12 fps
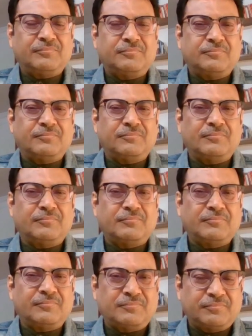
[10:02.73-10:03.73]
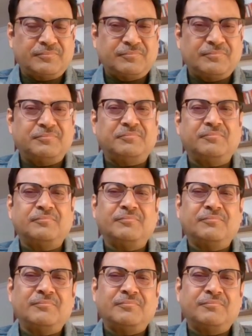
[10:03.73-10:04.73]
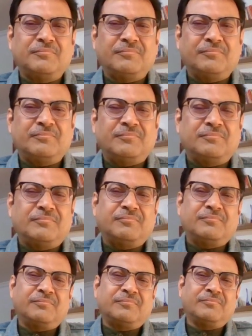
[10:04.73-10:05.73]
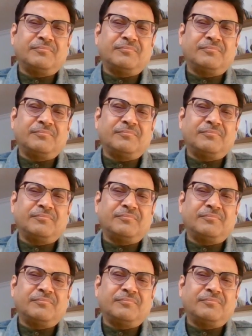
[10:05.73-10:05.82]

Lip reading: The person shown says nothing.